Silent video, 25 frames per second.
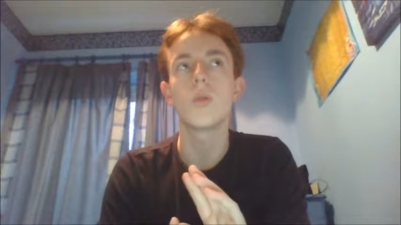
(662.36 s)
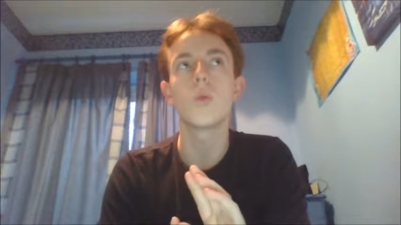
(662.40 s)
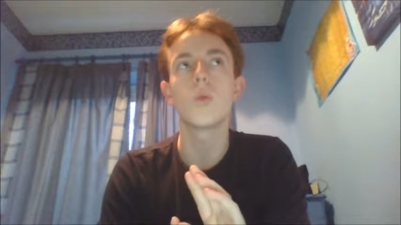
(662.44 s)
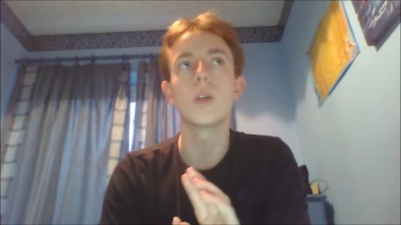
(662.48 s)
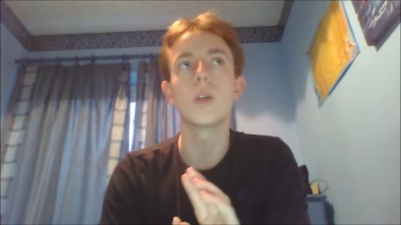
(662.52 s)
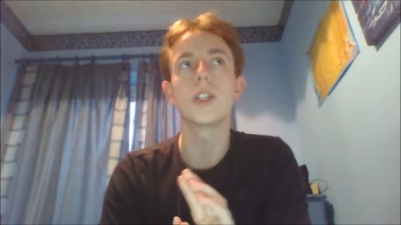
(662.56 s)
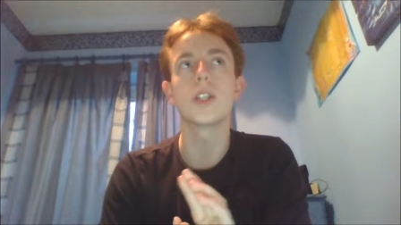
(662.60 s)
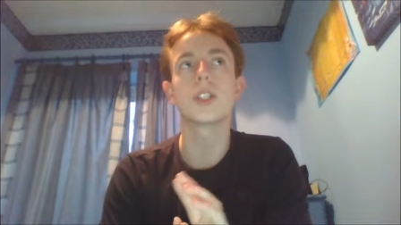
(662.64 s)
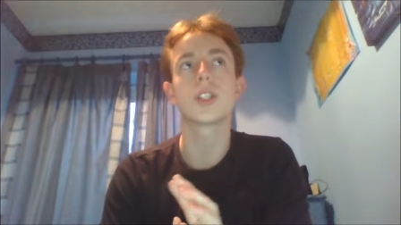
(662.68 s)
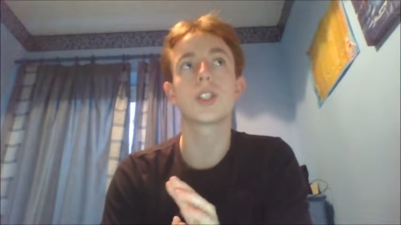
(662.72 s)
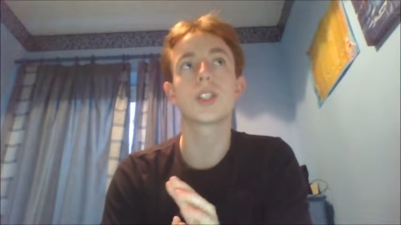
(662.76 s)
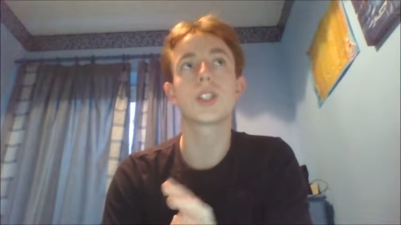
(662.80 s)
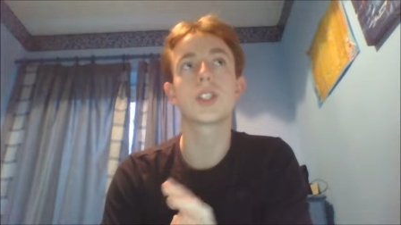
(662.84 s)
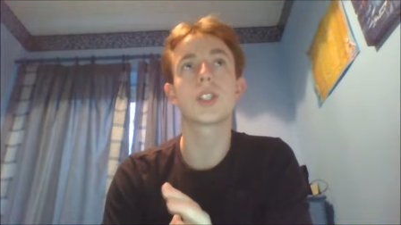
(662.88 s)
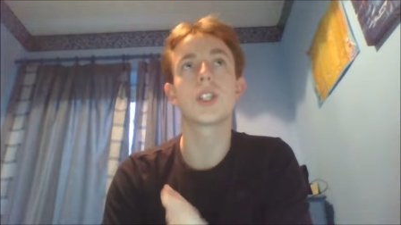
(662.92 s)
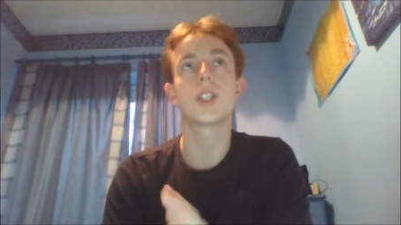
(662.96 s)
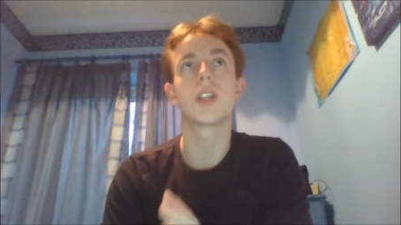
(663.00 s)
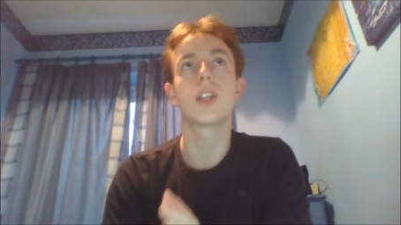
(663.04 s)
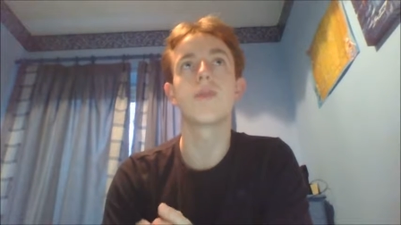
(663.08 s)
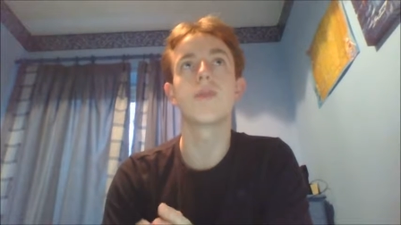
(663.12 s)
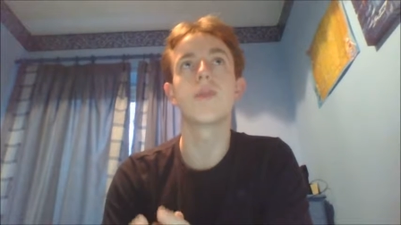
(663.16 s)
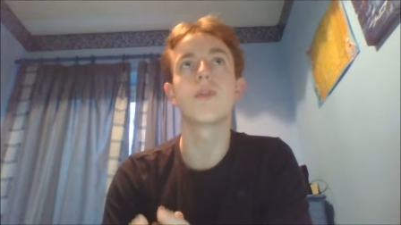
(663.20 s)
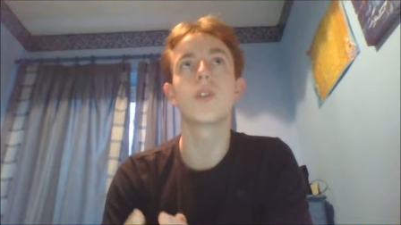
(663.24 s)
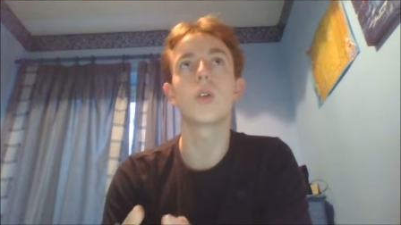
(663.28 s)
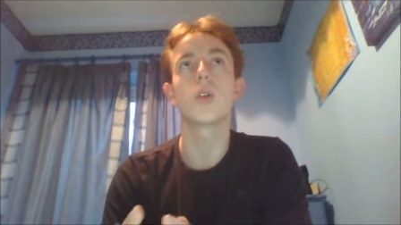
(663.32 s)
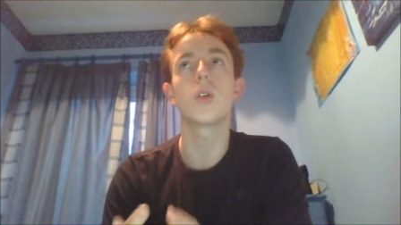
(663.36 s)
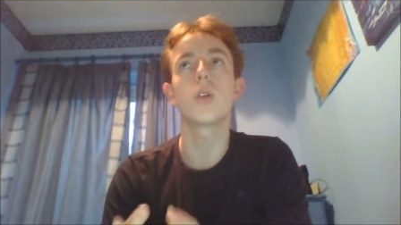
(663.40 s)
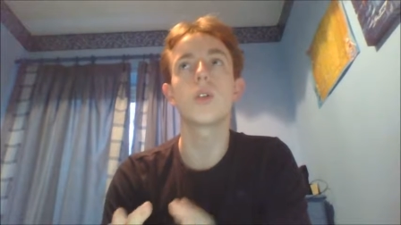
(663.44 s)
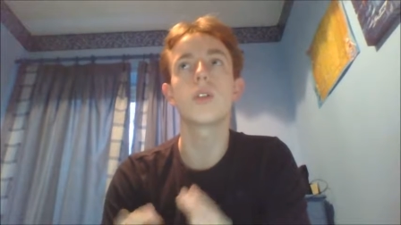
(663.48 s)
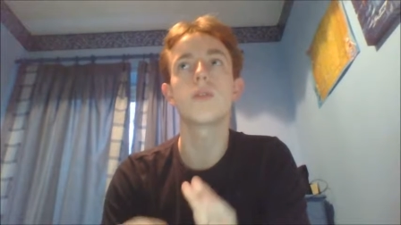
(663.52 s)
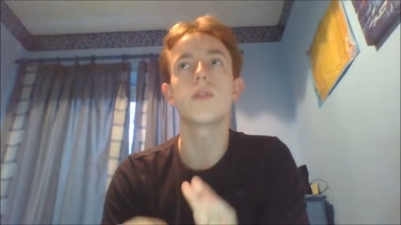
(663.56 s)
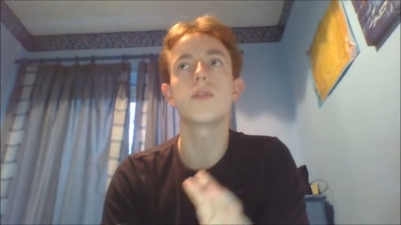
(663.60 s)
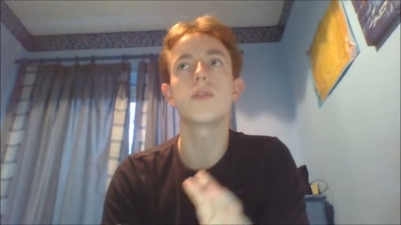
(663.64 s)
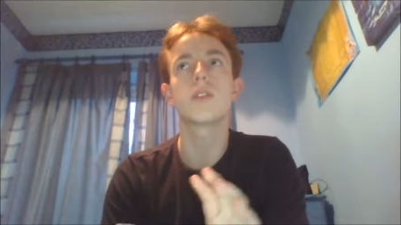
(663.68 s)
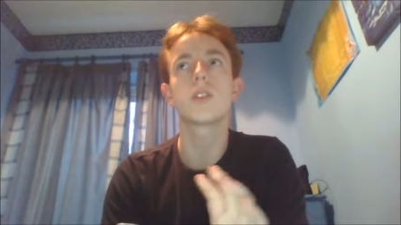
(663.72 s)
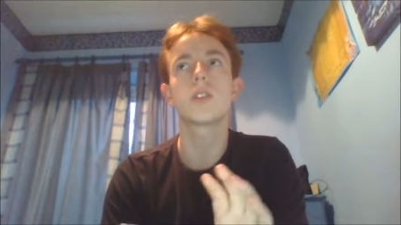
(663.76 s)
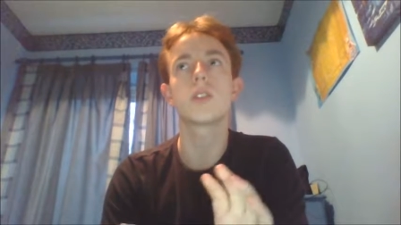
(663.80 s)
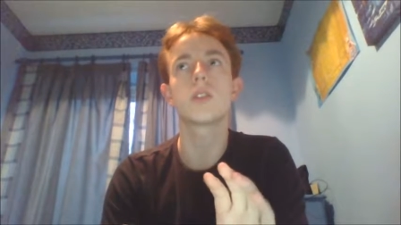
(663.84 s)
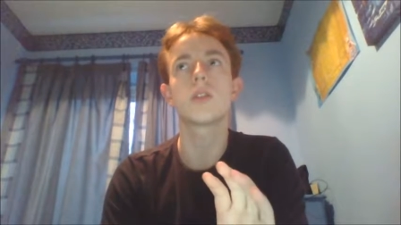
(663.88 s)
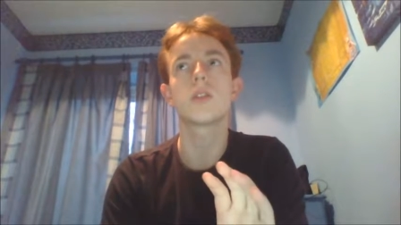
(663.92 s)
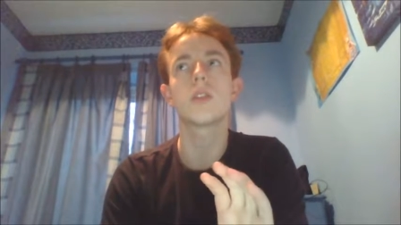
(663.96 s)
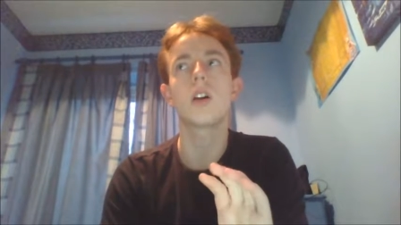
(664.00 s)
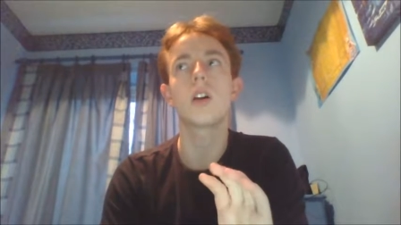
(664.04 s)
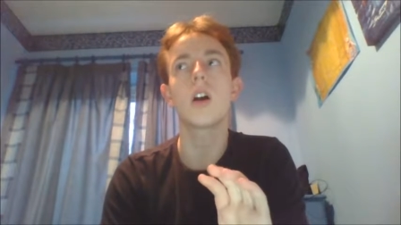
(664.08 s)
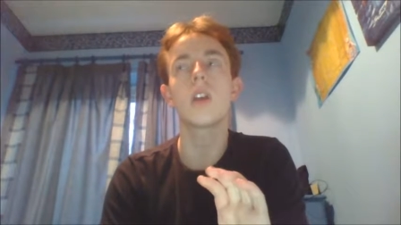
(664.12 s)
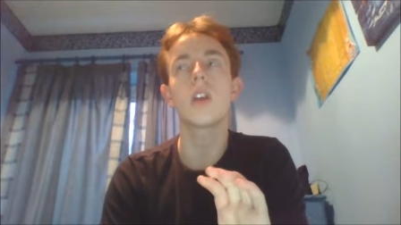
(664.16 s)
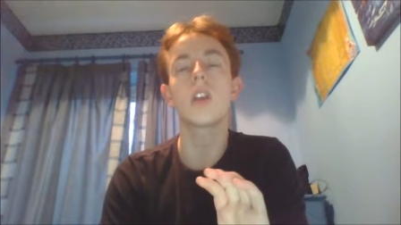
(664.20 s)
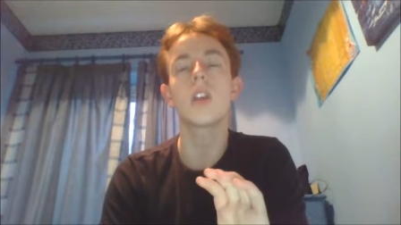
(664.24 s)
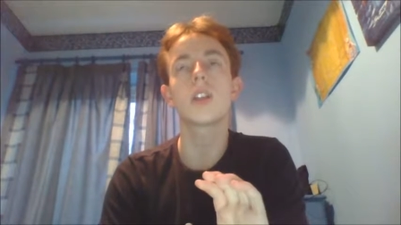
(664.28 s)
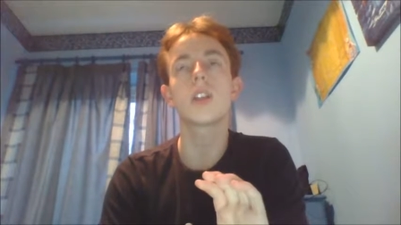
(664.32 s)
which involves,
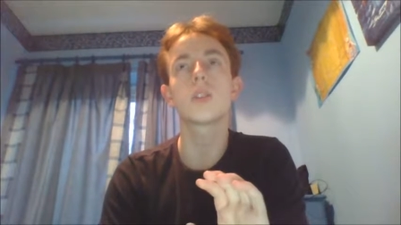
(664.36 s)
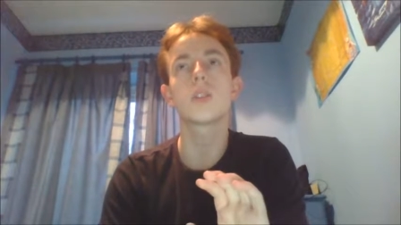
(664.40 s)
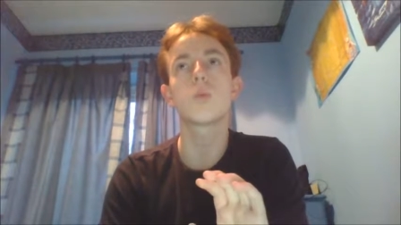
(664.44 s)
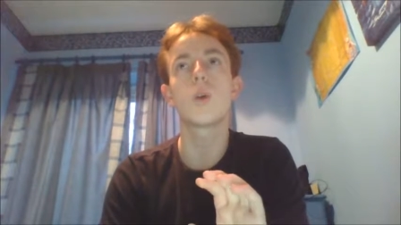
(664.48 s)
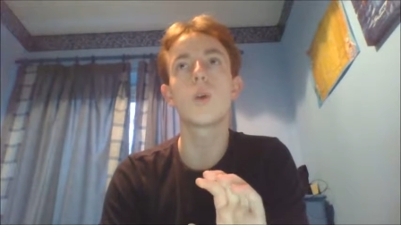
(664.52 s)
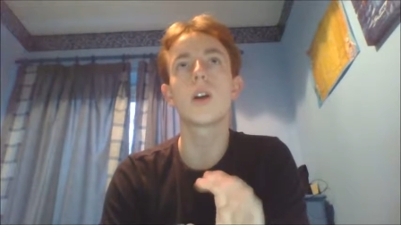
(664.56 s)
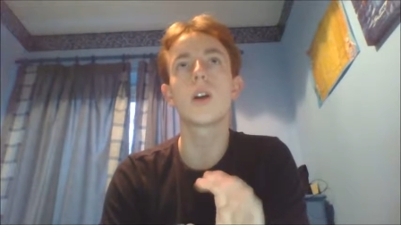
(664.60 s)
I think it's